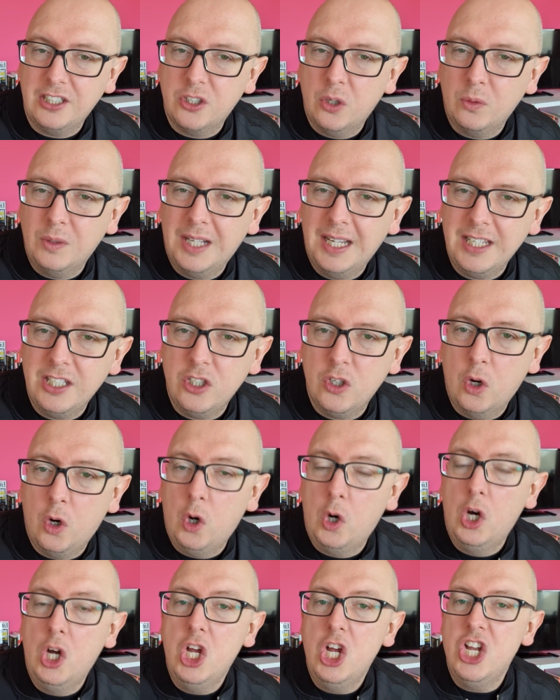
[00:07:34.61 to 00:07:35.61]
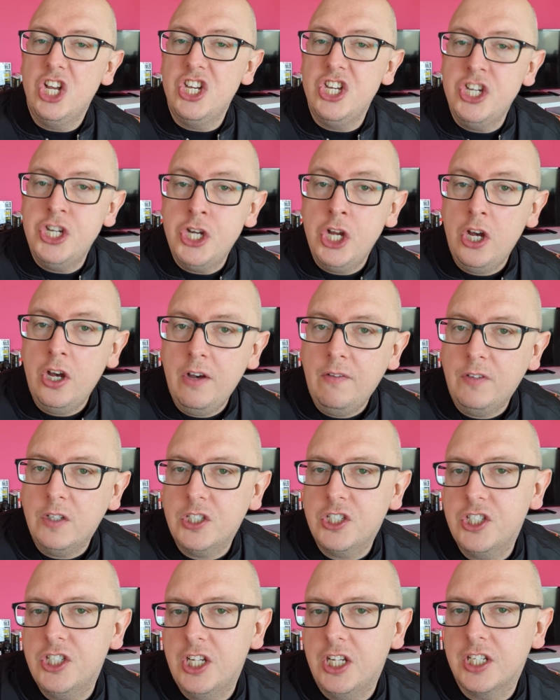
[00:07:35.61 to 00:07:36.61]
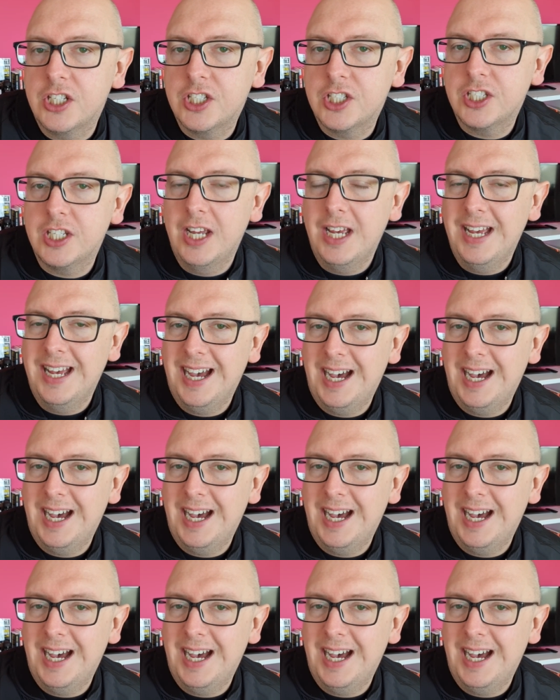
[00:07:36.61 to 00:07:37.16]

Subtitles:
Don't let your nervousness